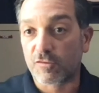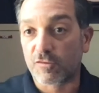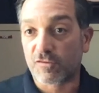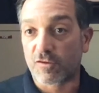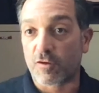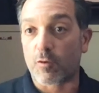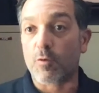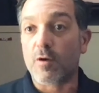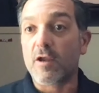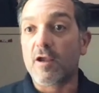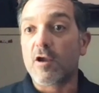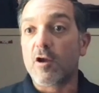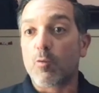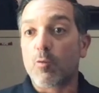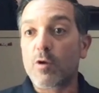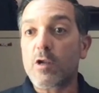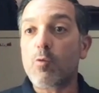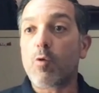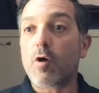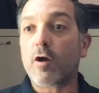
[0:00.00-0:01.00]
So we
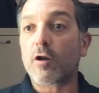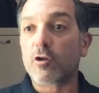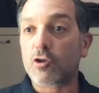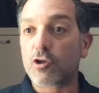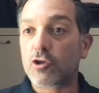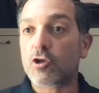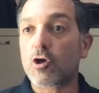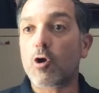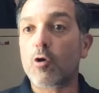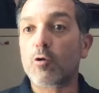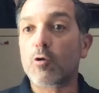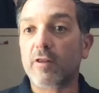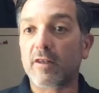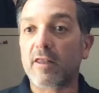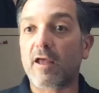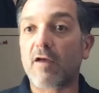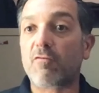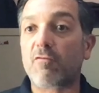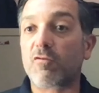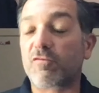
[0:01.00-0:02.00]
want to show the
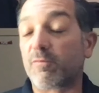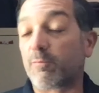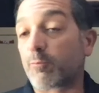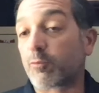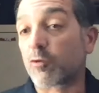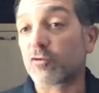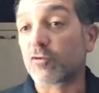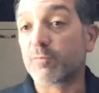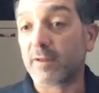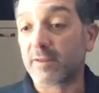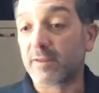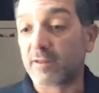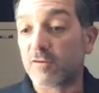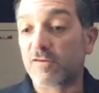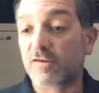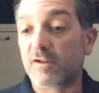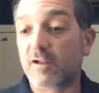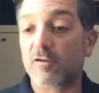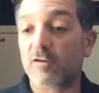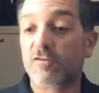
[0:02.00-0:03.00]
level of improvement these
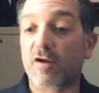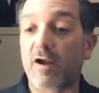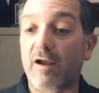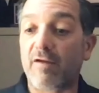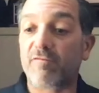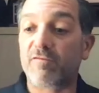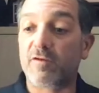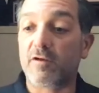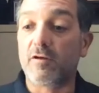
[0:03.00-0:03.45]
kids have